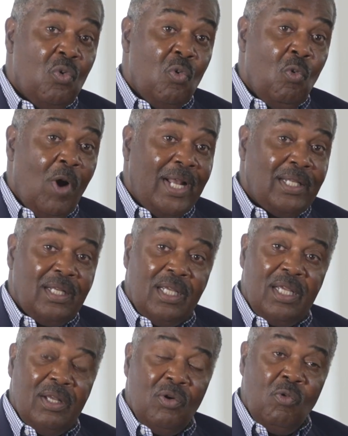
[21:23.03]
What
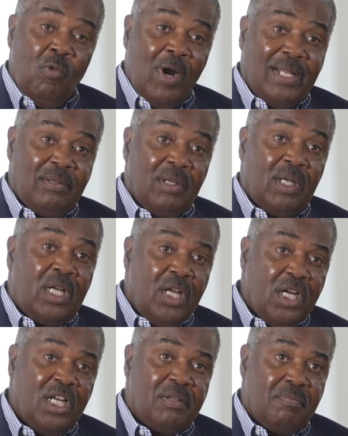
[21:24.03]

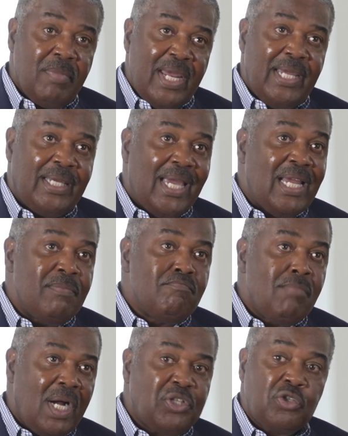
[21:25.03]
could make a
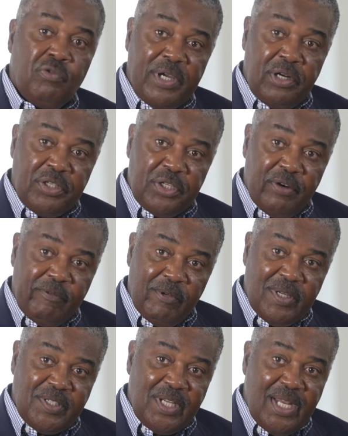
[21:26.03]
much greater
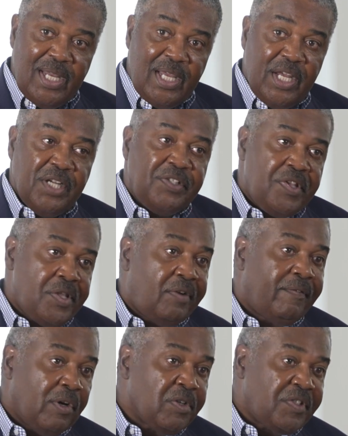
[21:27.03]
difference is the
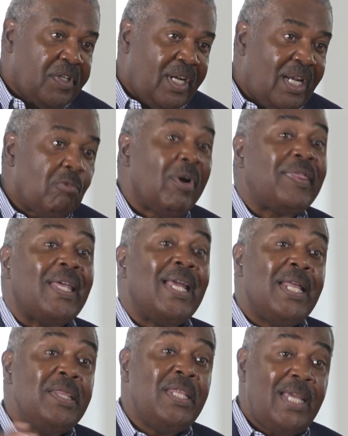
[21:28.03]
diversity
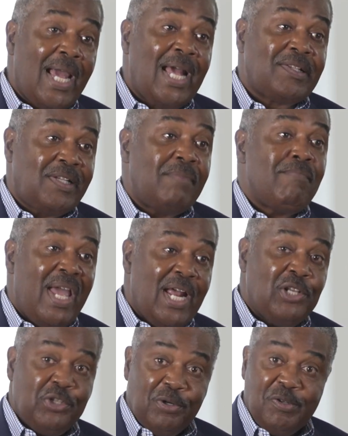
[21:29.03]
within the asset
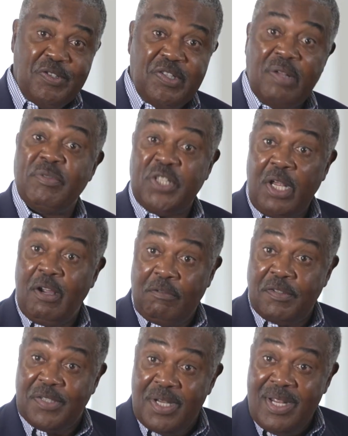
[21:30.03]
managers
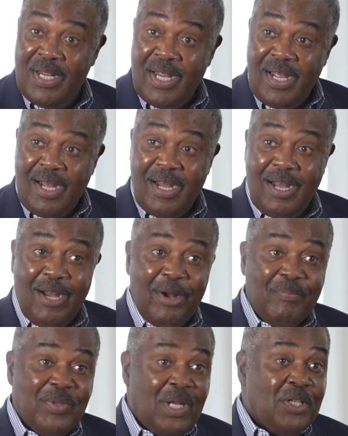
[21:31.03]
themselves.
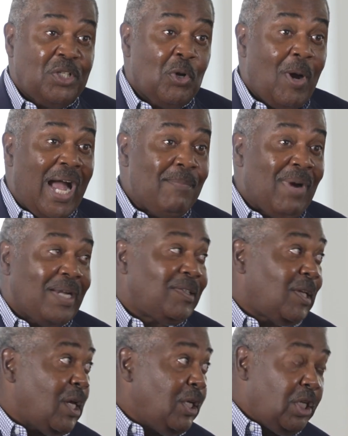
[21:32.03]
So I might
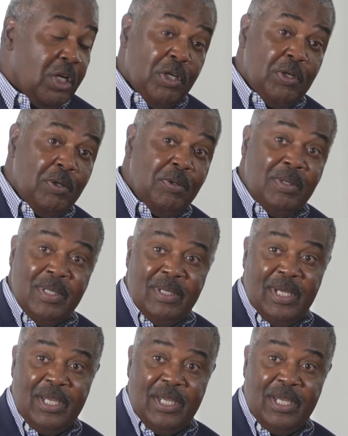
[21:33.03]
say to you,